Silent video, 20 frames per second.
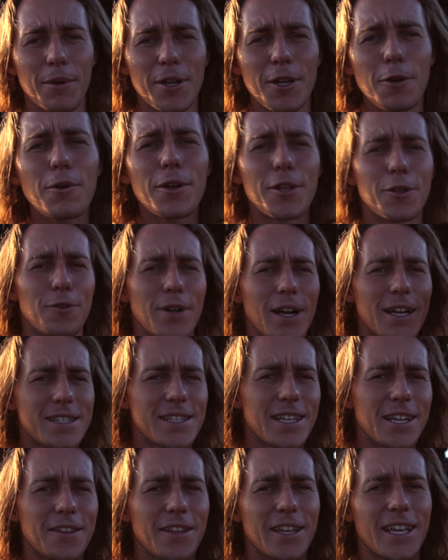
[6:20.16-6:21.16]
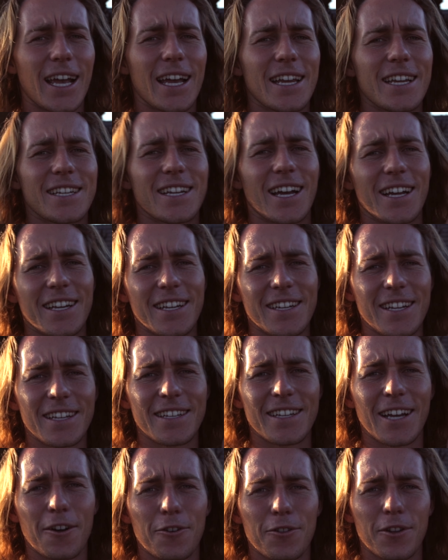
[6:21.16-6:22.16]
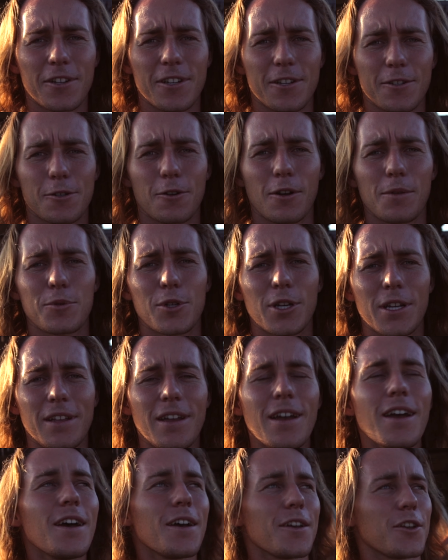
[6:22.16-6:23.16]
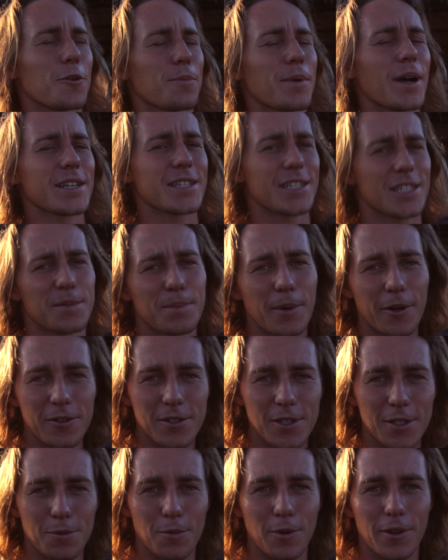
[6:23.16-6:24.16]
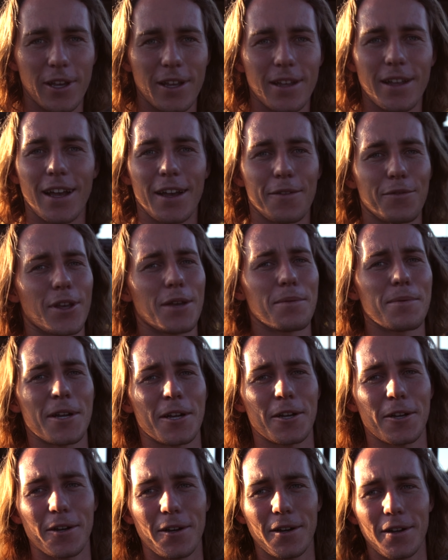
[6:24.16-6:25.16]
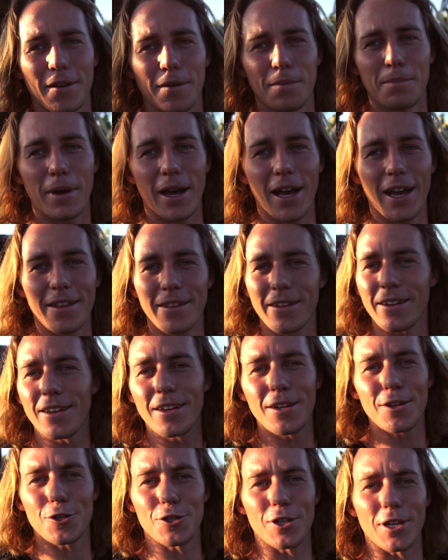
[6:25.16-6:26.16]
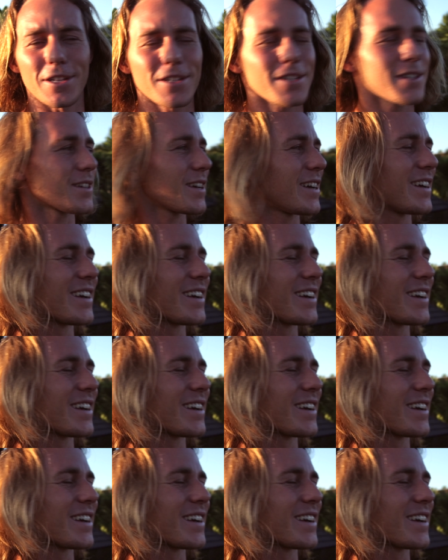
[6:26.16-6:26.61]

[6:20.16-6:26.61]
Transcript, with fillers: me know what you guys think of the Canon ninety D down in the description. Your past experiences with it, have they been good, bad, shit?